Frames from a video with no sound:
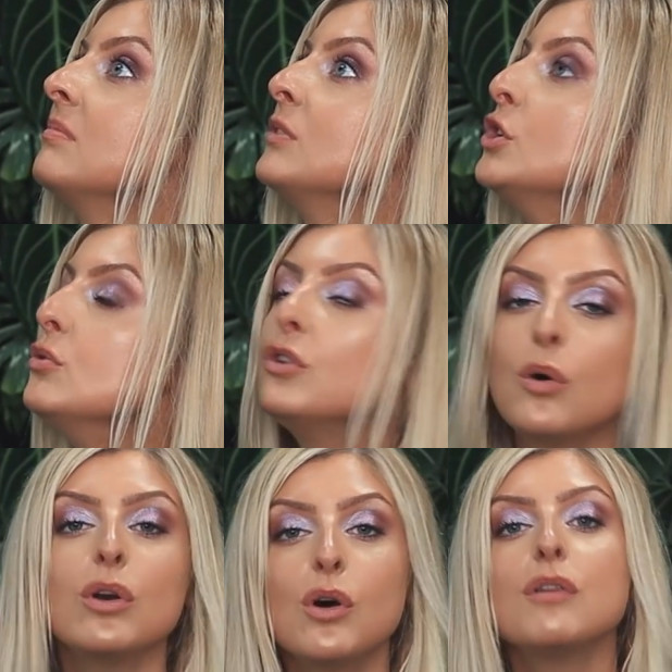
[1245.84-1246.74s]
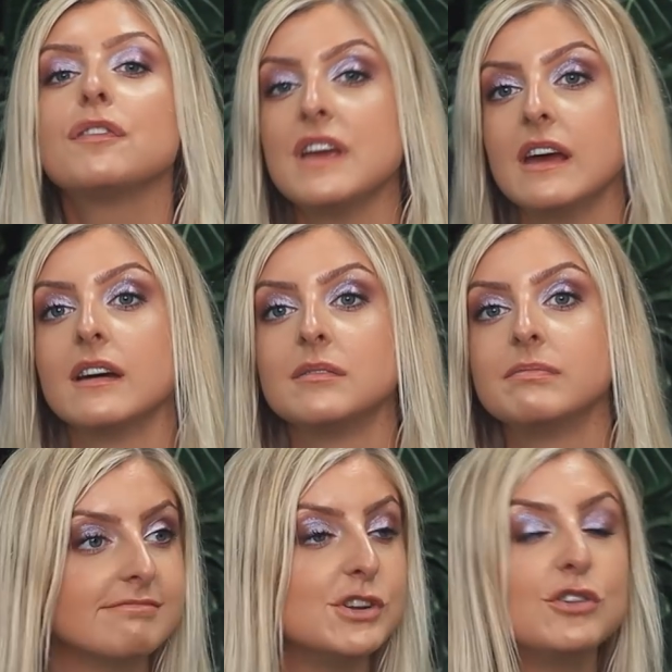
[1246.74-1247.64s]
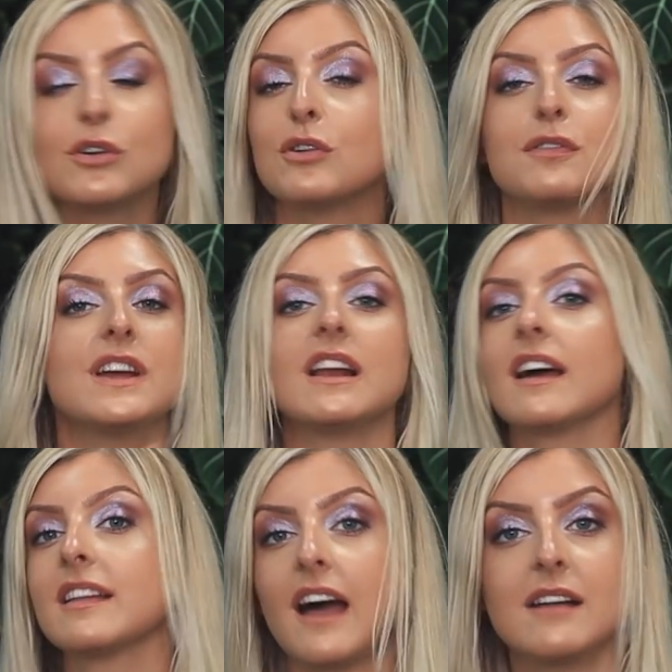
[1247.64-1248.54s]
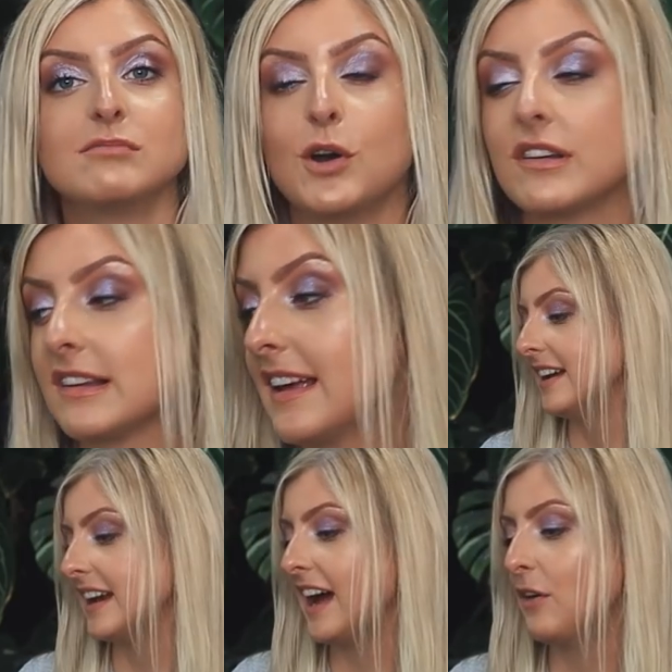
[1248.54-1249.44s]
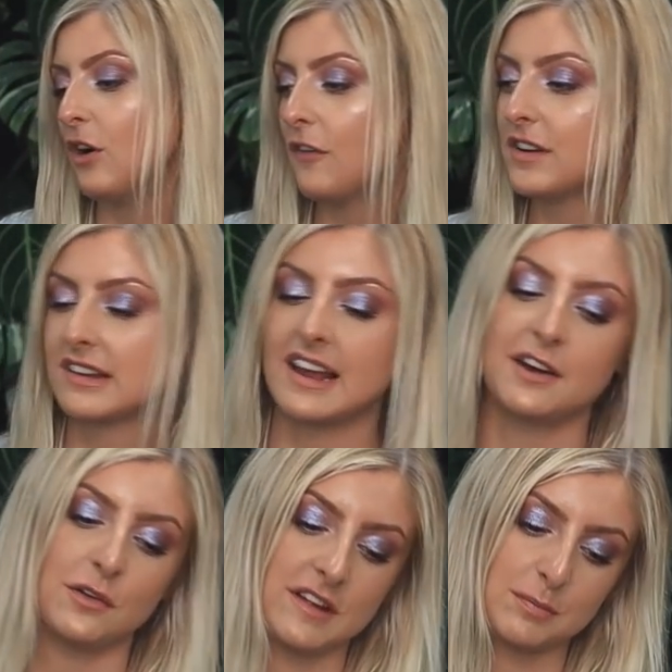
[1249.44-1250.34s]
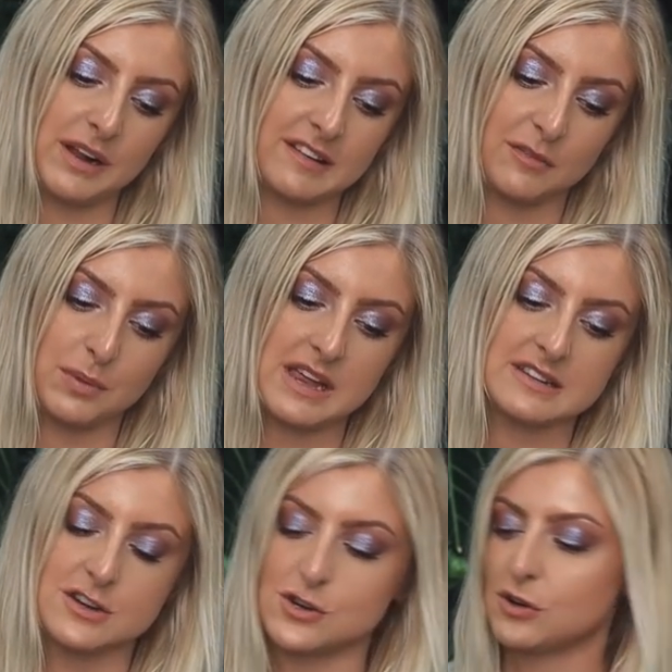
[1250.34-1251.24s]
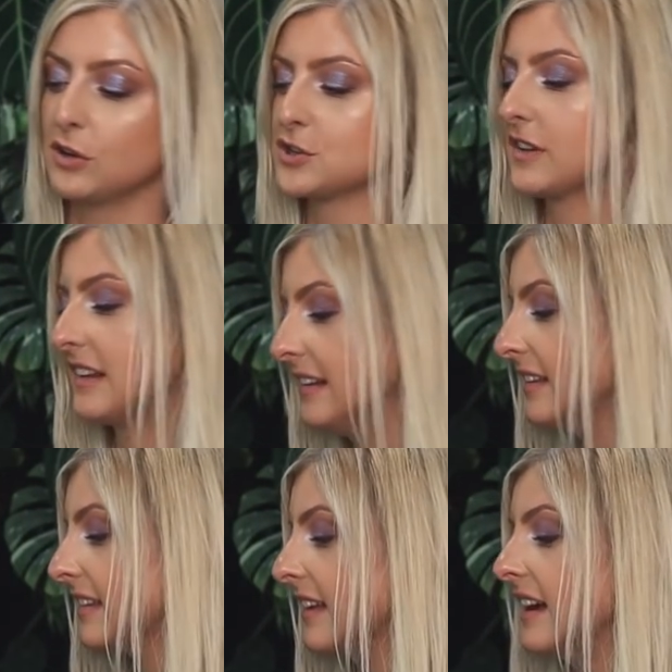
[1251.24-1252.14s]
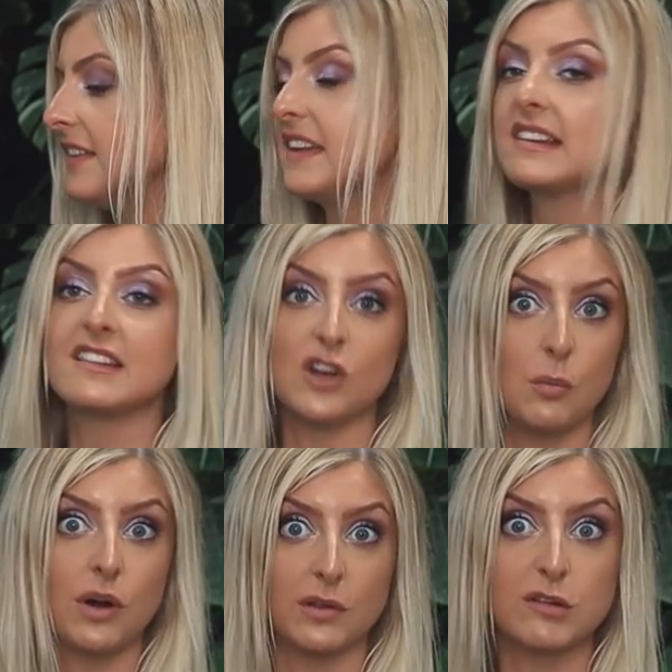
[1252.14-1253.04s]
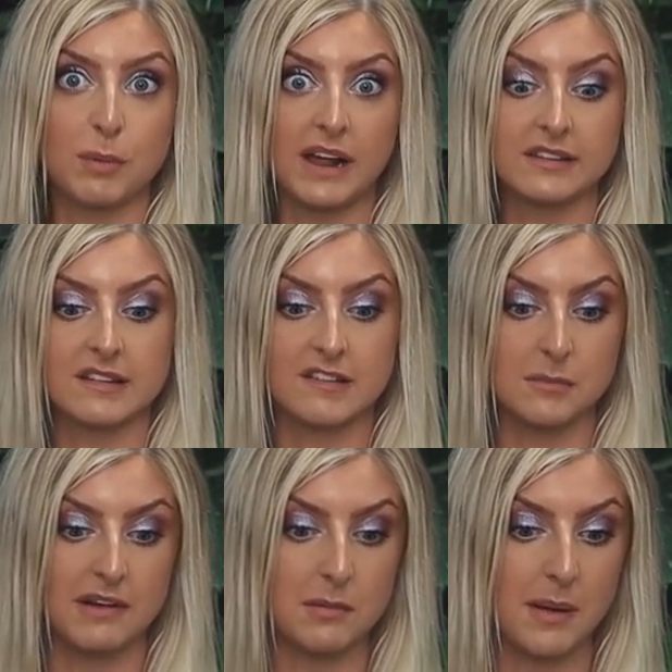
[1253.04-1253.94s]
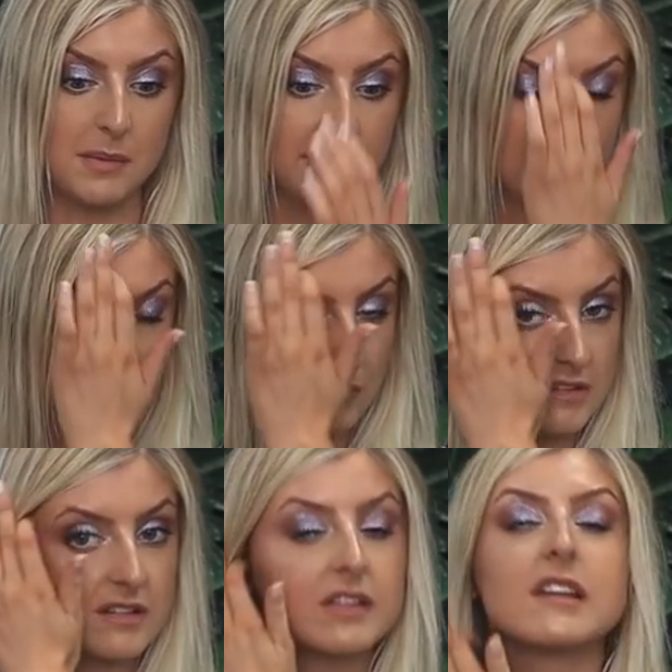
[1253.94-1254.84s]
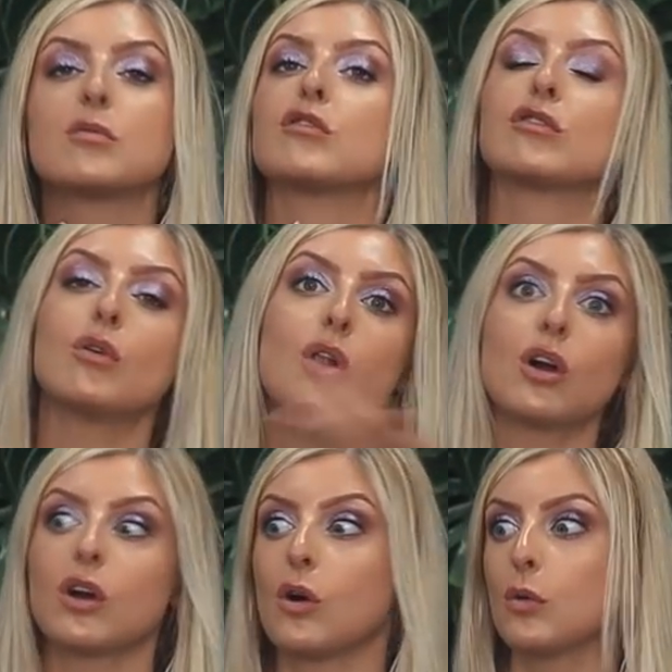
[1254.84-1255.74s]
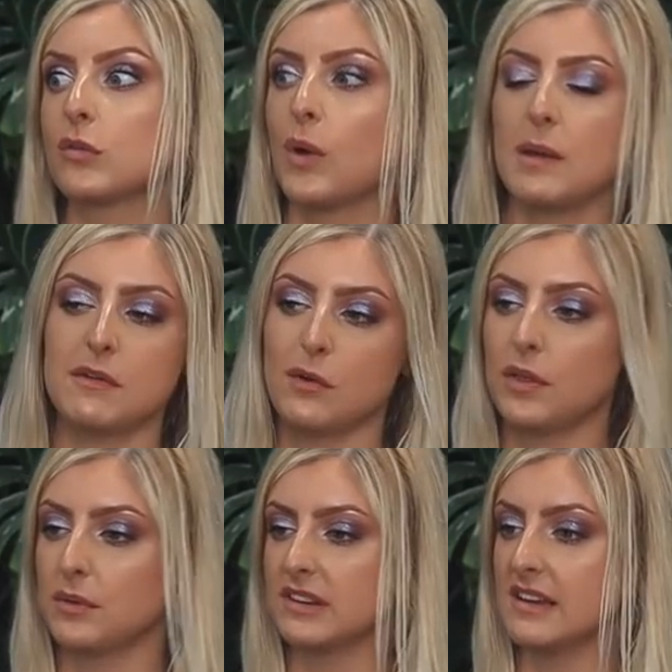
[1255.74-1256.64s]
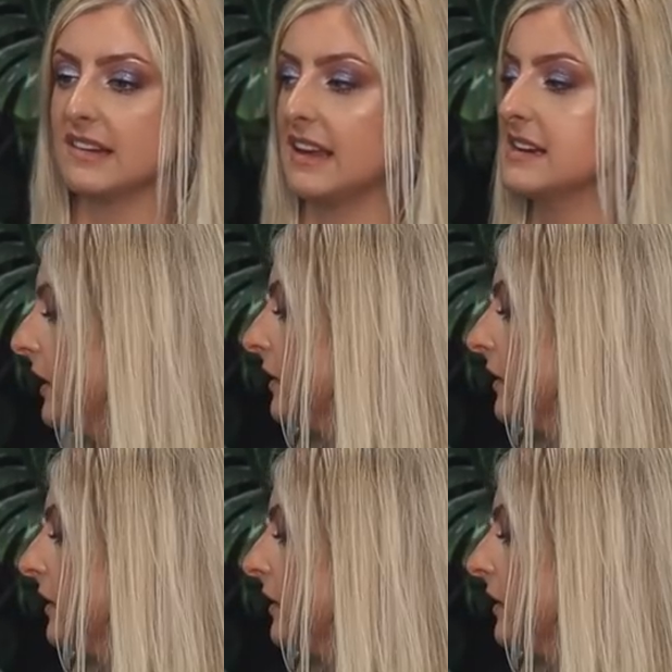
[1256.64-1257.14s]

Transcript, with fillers: You don't know fear. You don't know fear like that, honestly. Now, obviously, I know these plants have been tissue cultured since. This is not one of those plants, as you may remember. This was this was so long ago. It was way before they were T C'd.